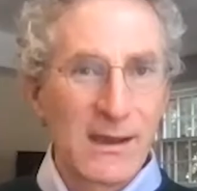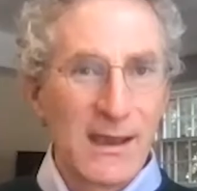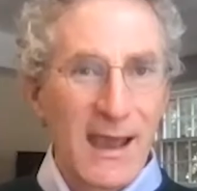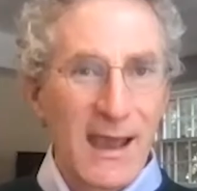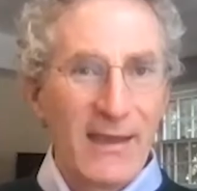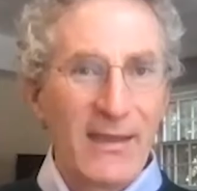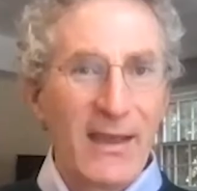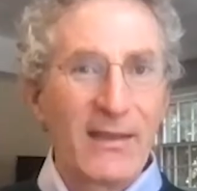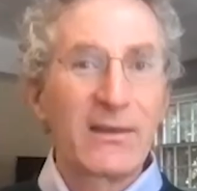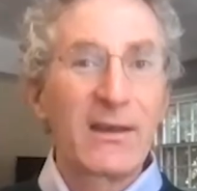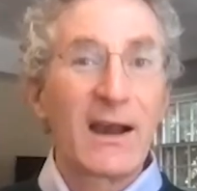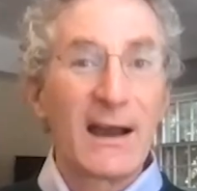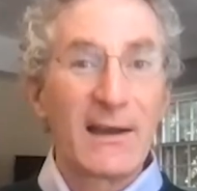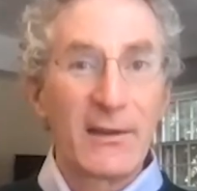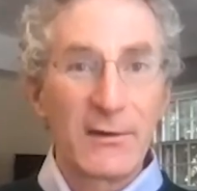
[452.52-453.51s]
and then
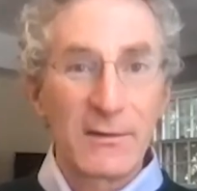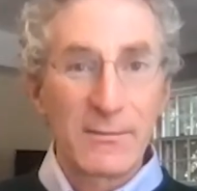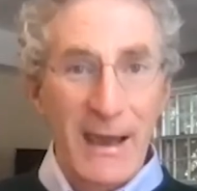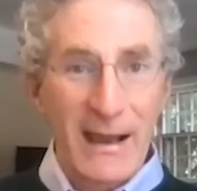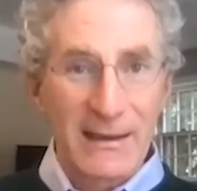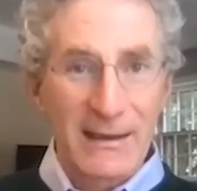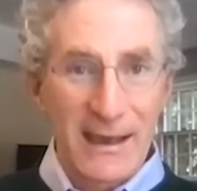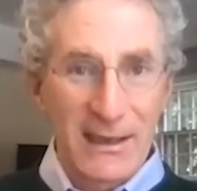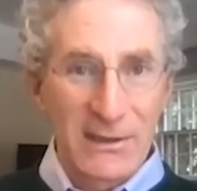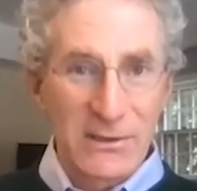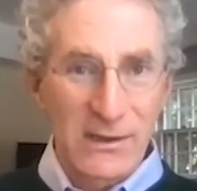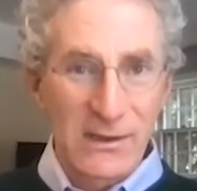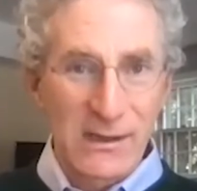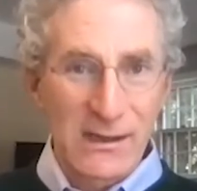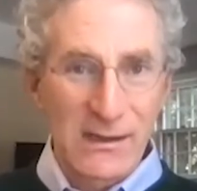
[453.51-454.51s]
tie those back to
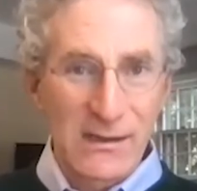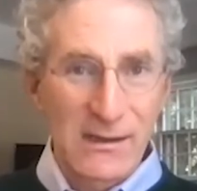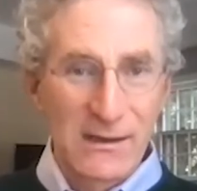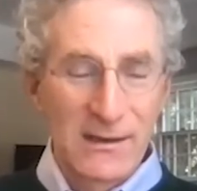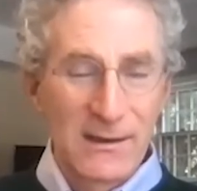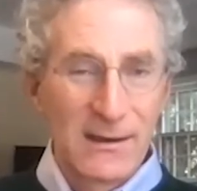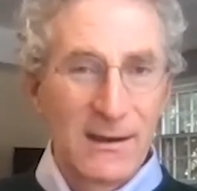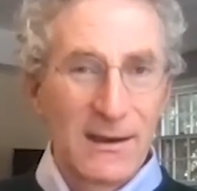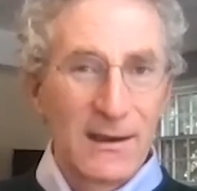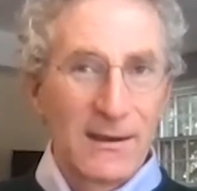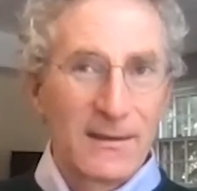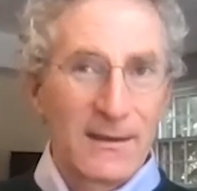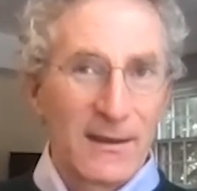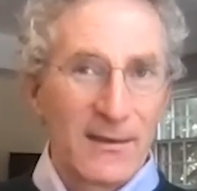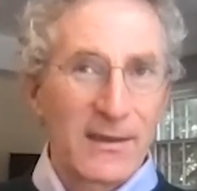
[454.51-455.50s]
agencies.
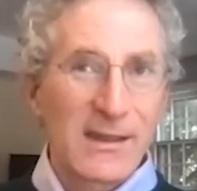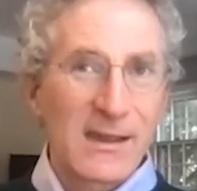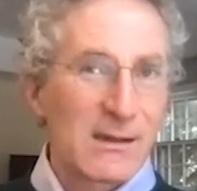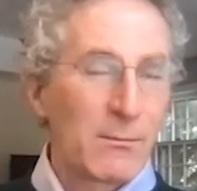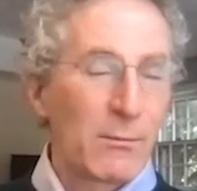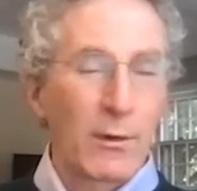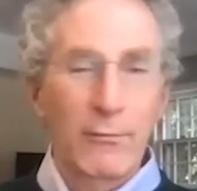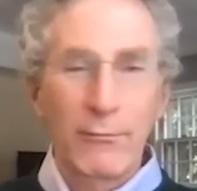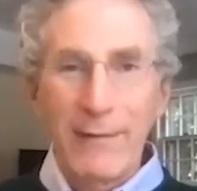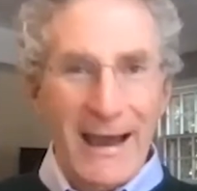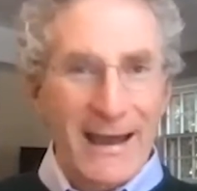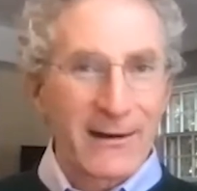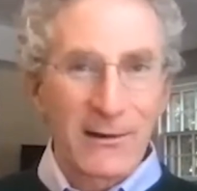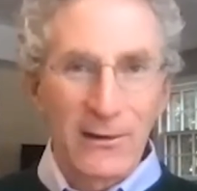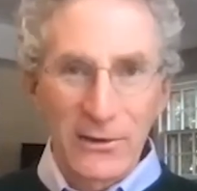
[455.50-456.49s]
Now, this is a more
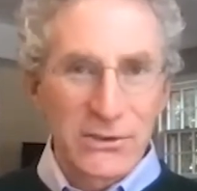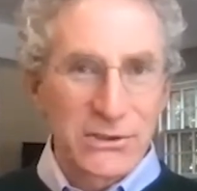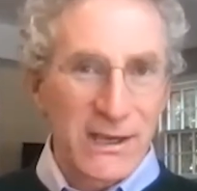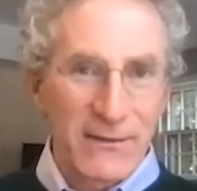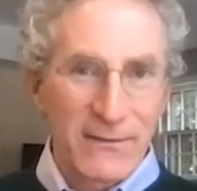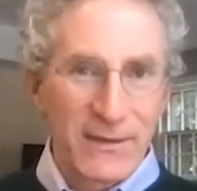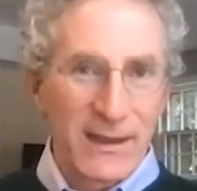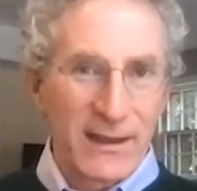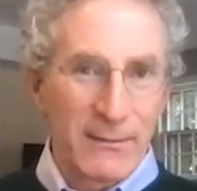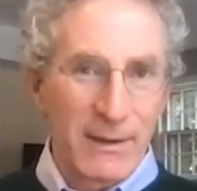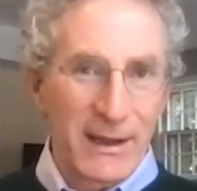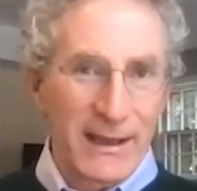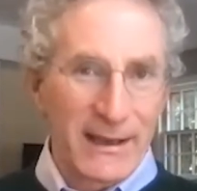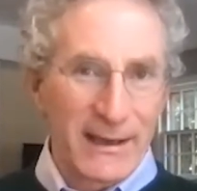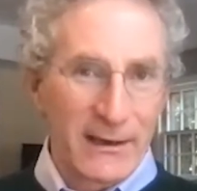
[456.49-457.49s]
radical shift than a
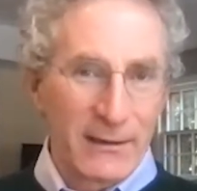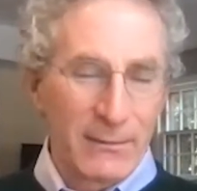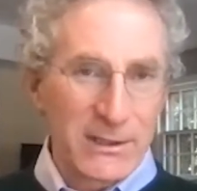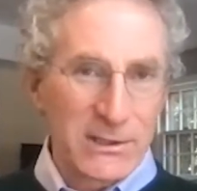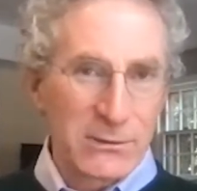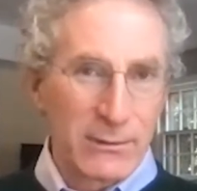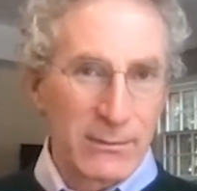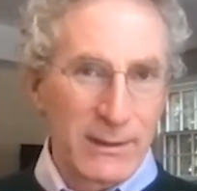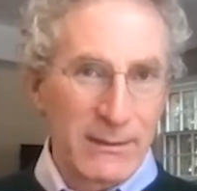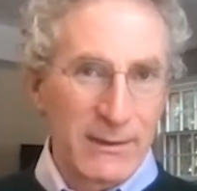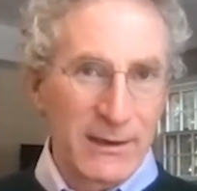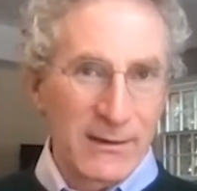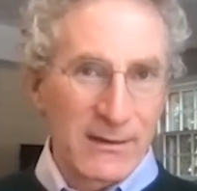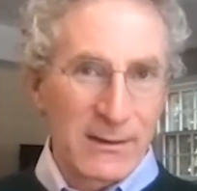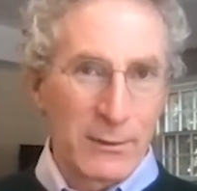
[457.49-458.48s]
biennial budget would be,
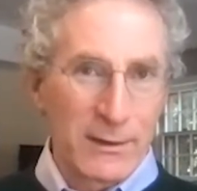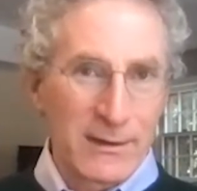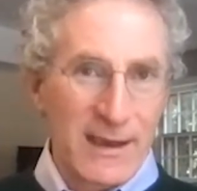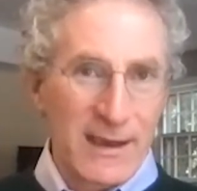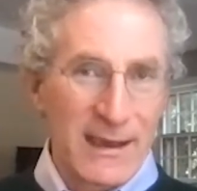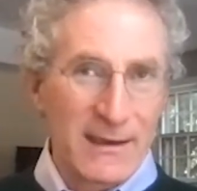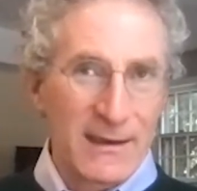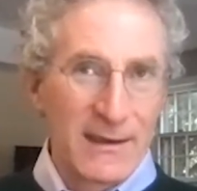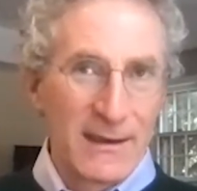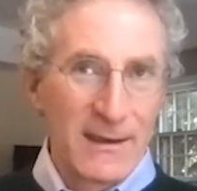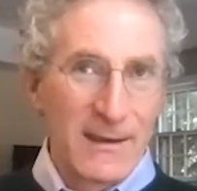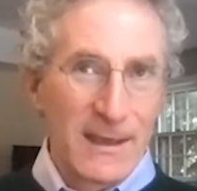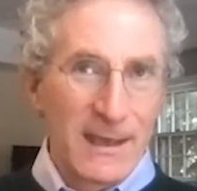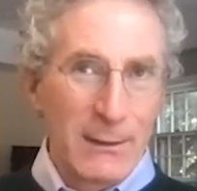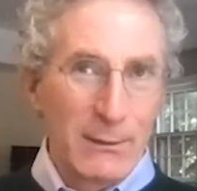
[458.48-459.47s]
because it
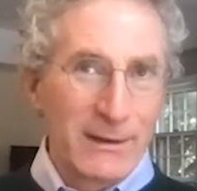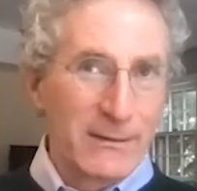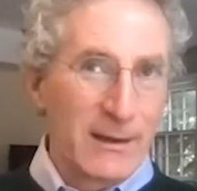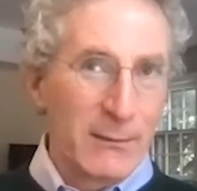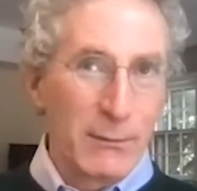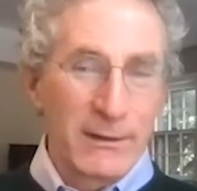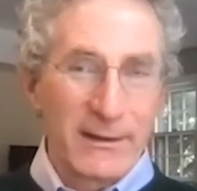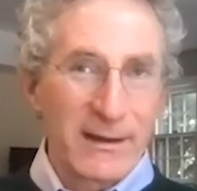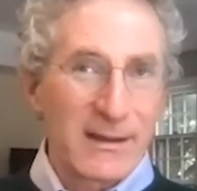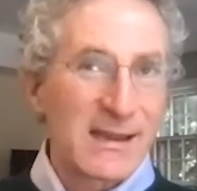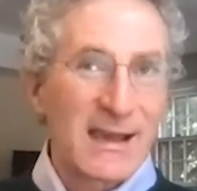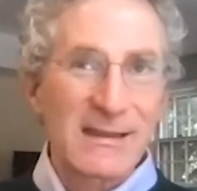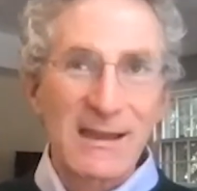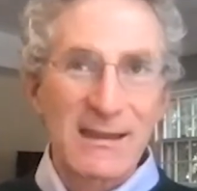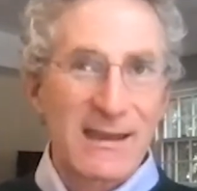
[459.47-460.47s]
would
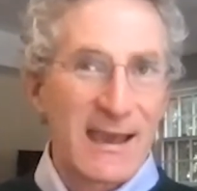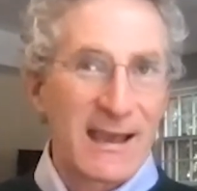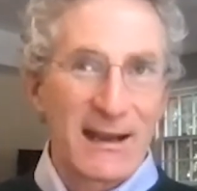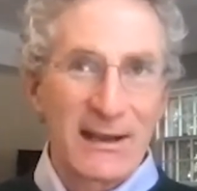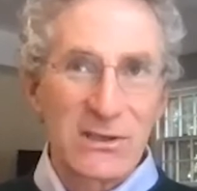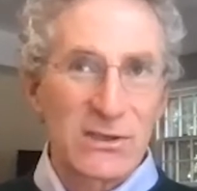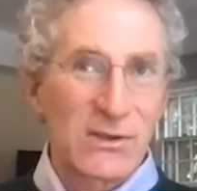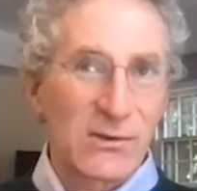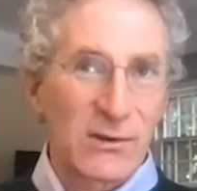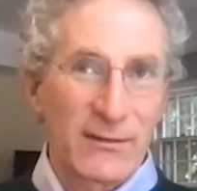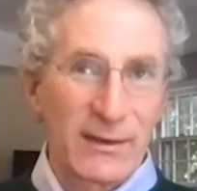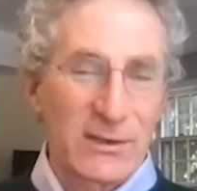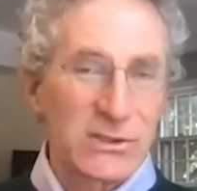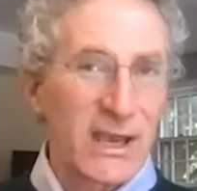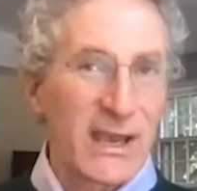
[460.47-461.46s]
necessitate a sort of
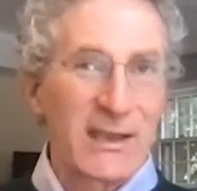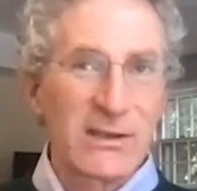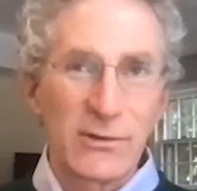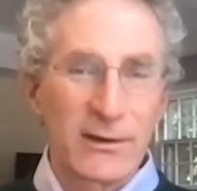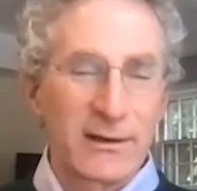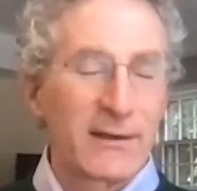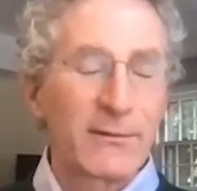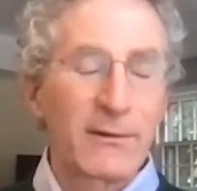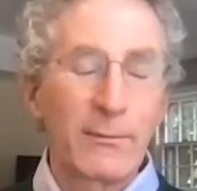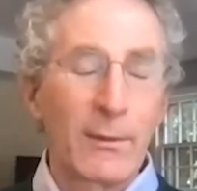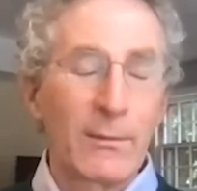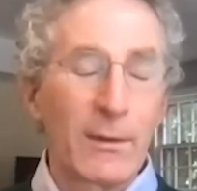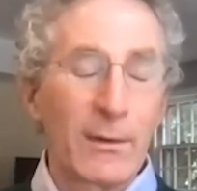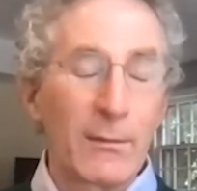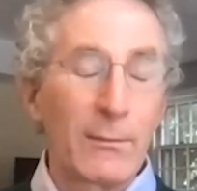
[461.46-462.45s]
a change or a different
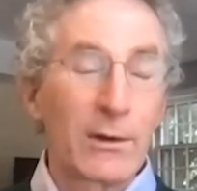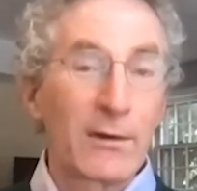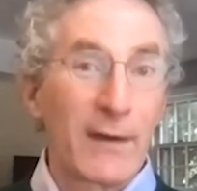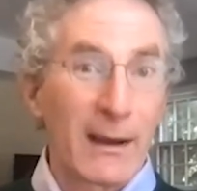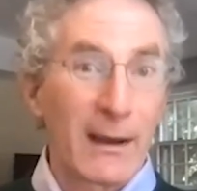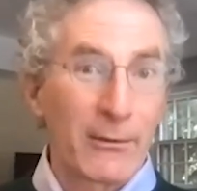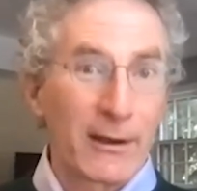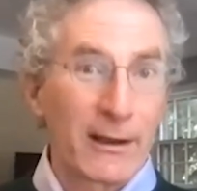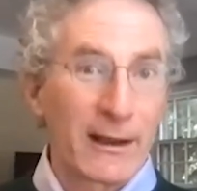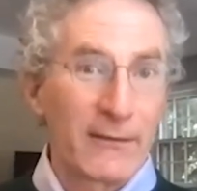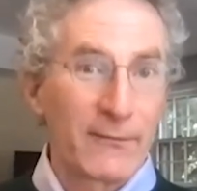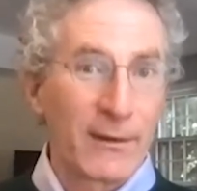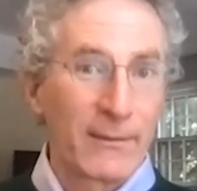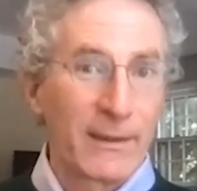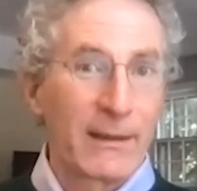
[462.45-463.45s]
mode of operating
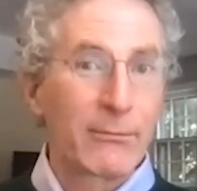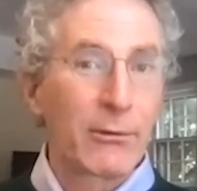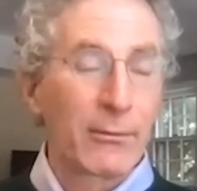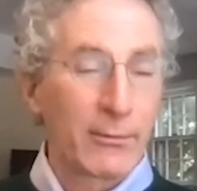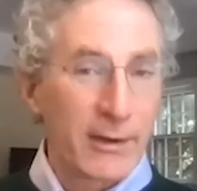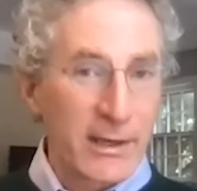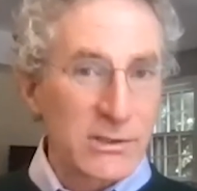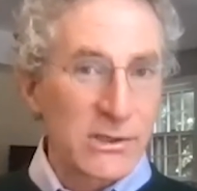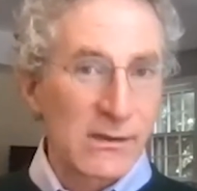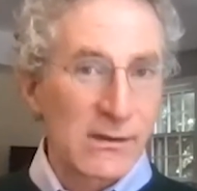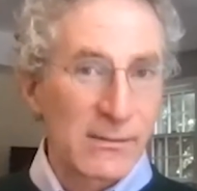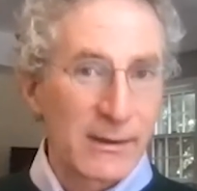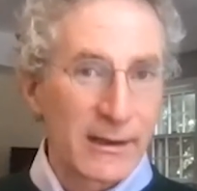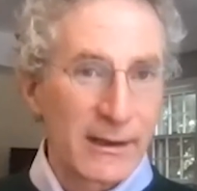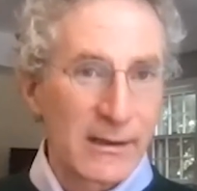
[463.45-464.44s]
from the appropriations
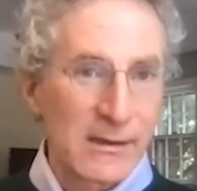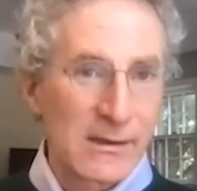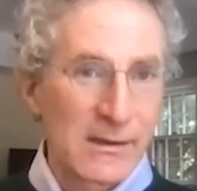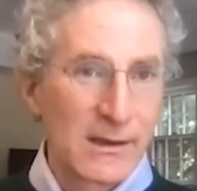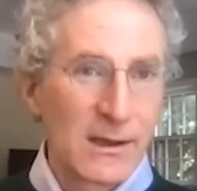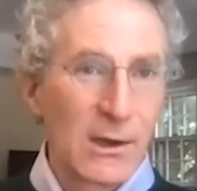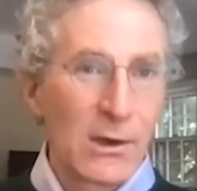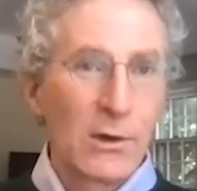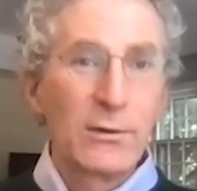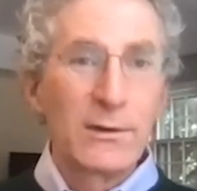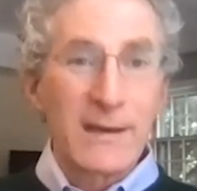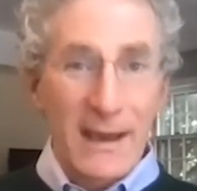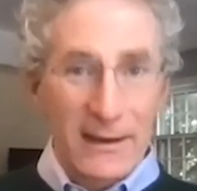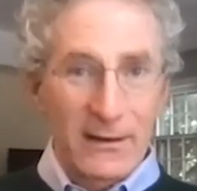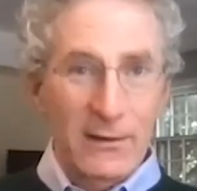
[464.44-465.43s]
committees, who
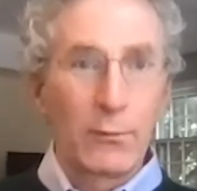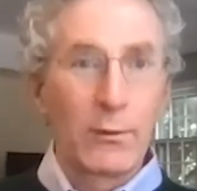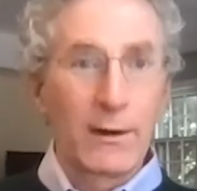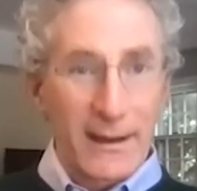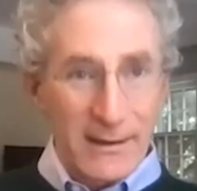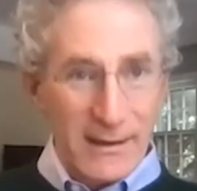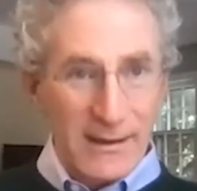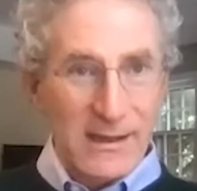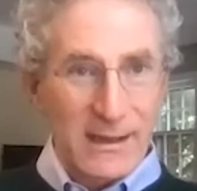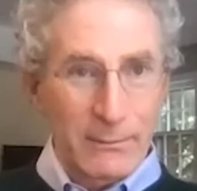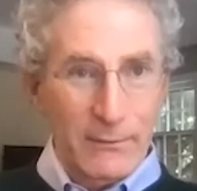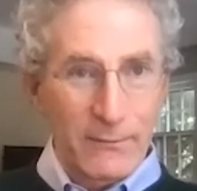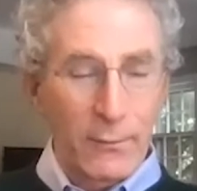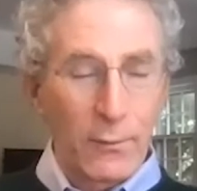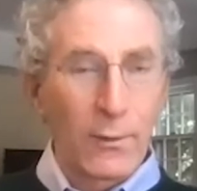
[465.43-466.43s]
tend to work, as I said
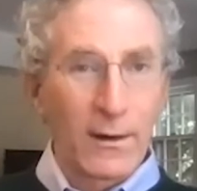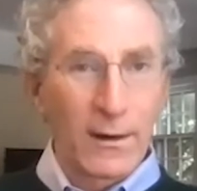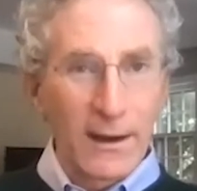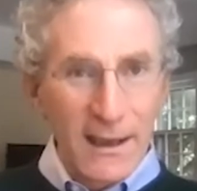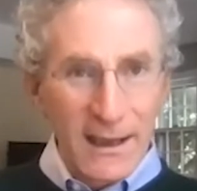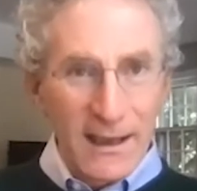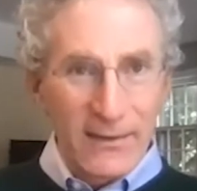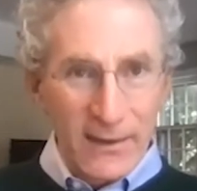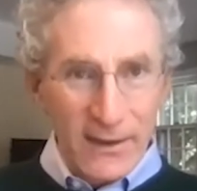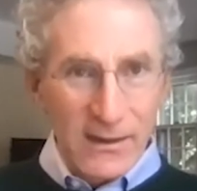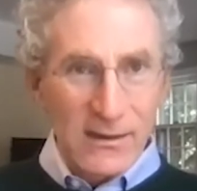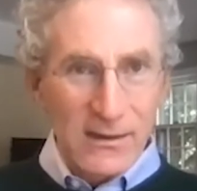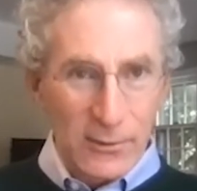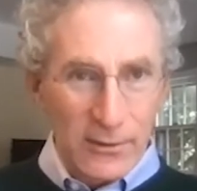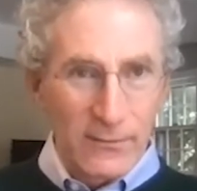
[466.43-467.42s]
before, in
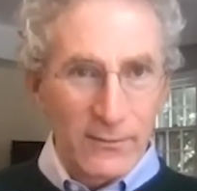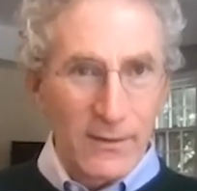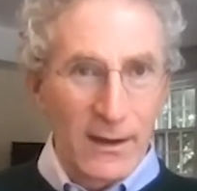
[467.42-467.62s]
these sort of